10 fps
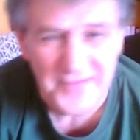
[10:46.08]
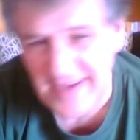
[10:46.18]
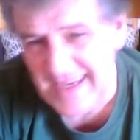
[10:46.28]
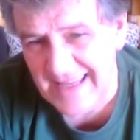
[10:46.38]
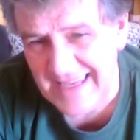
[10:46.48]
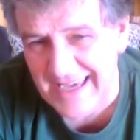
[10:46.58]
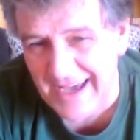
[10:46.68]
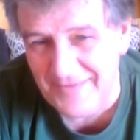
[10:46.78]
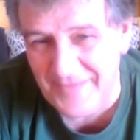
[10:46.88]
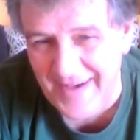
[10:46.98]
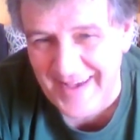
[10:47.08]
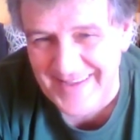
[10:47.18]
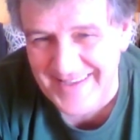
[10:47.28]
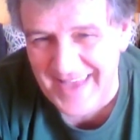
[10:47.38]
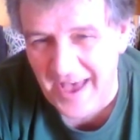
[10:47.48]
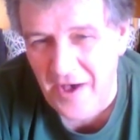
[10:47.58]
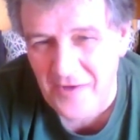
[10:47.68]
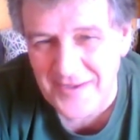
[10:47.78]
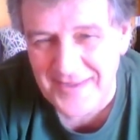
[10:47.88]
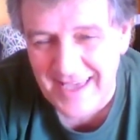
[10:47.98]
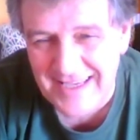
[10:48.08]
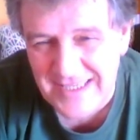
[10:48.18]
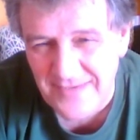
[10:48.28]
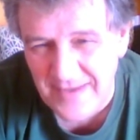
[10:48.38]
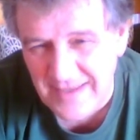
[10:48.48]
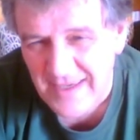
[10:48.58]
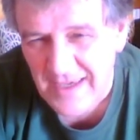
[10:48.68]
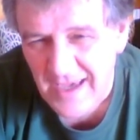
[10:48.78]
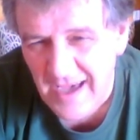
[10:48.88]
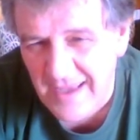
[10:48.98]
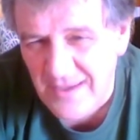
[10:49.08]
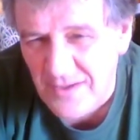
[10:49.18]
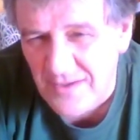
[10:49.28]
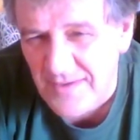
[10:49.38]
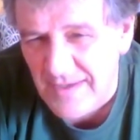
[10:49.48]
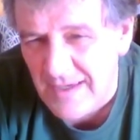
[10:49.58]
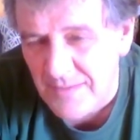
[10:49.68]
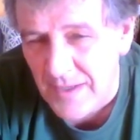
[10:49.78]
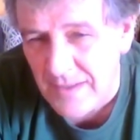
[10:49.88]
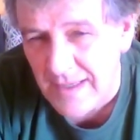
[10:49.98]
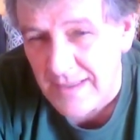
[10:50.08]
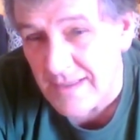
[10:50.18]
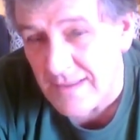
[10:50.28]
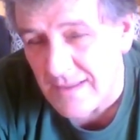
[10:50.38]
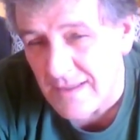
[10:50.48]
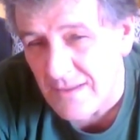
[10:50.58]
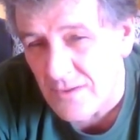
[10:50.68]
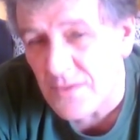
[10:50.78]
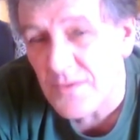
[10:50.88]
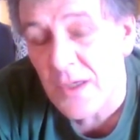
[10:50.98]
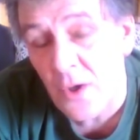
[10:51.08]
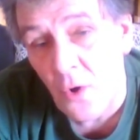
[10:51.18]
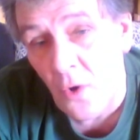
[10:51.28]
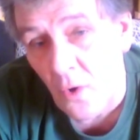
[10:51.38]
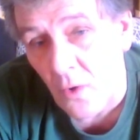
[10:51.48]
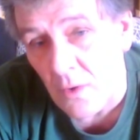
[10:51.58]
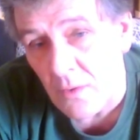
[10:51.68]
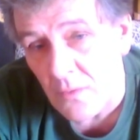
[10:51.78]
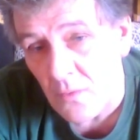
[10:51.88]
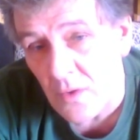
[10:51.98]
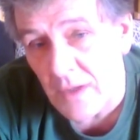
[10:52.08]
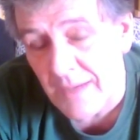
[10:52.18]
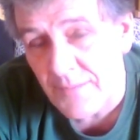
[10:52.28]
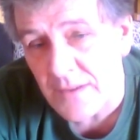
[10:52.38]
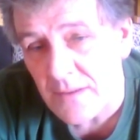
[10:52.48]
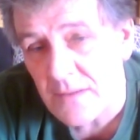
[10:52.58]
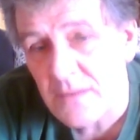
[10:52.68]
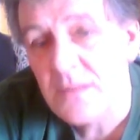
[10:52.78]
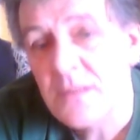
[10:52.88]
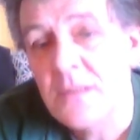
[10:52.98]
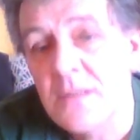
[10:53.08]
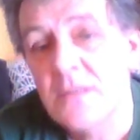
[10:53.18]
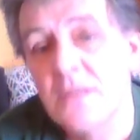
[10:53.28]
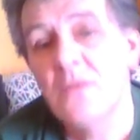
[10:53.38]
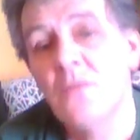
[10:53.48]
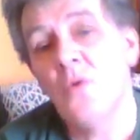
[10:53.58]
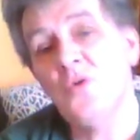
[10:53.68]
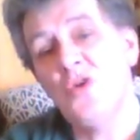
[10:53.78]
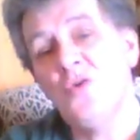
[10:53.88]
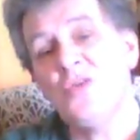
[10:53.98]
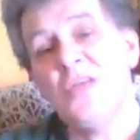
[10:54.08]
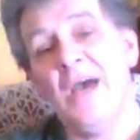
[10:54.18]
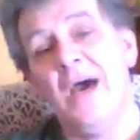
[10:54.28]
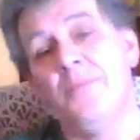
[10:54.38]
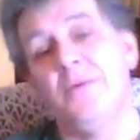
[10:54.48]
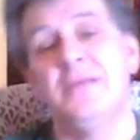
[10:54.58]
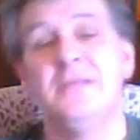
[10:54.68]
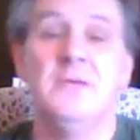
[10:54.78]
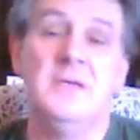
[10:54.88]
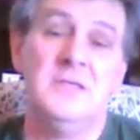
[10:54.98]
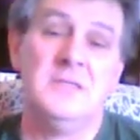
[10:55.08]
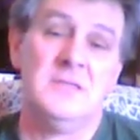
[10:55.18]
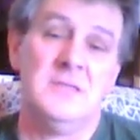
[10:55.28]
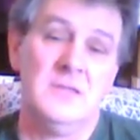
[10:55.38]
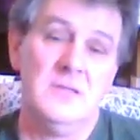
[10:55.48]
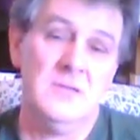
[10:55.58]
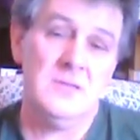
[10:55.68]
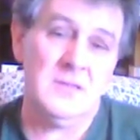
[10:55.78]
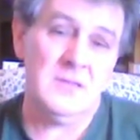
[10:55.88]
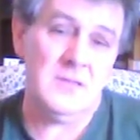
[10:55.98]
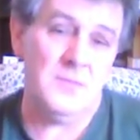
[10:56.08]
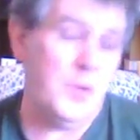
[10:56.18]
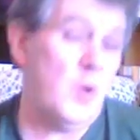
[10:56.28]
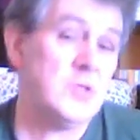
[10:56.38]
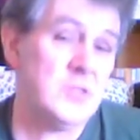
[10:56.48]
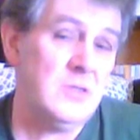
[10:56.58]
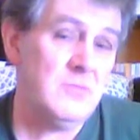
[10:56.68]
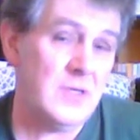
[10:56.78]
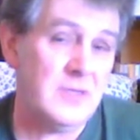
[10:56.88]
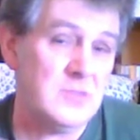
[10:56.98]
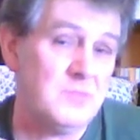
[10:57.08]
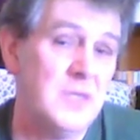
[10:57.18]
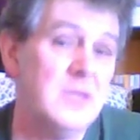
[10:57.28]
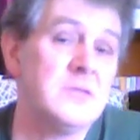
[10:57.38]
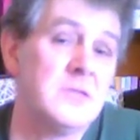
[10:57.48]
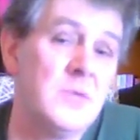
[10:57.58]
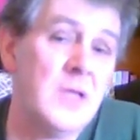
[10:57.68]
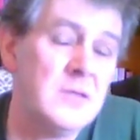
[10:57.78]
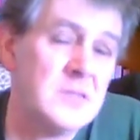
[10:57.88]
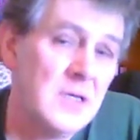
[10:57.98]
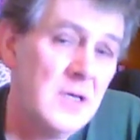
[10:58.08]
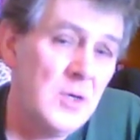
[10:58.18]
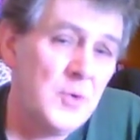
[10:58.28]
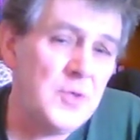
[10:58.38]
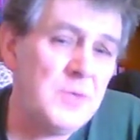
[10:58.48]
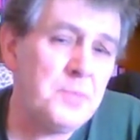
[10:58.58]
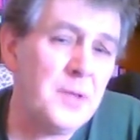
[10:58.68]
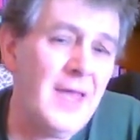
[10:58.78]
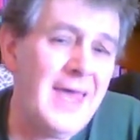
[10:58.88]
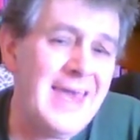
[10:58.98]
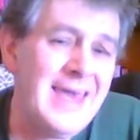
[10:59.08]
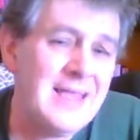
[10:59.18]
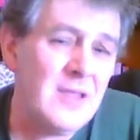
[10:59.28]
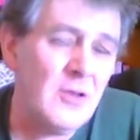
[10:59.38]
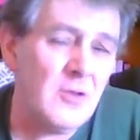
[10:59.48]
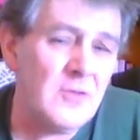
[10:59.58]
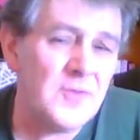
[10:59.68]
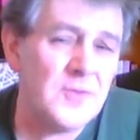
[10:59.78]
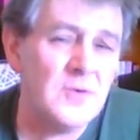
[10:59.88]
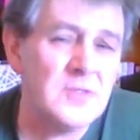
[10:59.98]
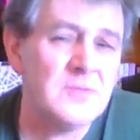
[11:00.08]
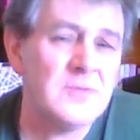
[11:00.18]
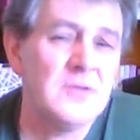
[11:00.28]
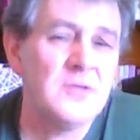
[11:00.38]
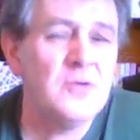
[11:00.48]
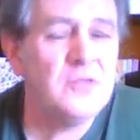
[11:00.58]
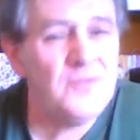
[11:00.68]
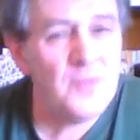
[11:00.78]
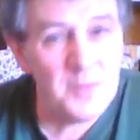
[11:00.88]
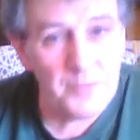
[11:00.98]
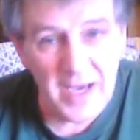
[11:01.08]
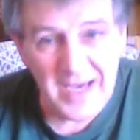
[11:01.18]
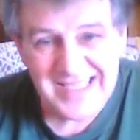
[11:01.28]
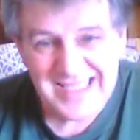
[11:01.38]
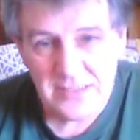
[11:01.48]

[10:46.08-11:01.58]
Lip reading: feeling very down and negative, and you can think about that, and you can recall what happened. What usually happened is the person, whether it was me or someone else, replayed a lot of thoughts, usually from the past,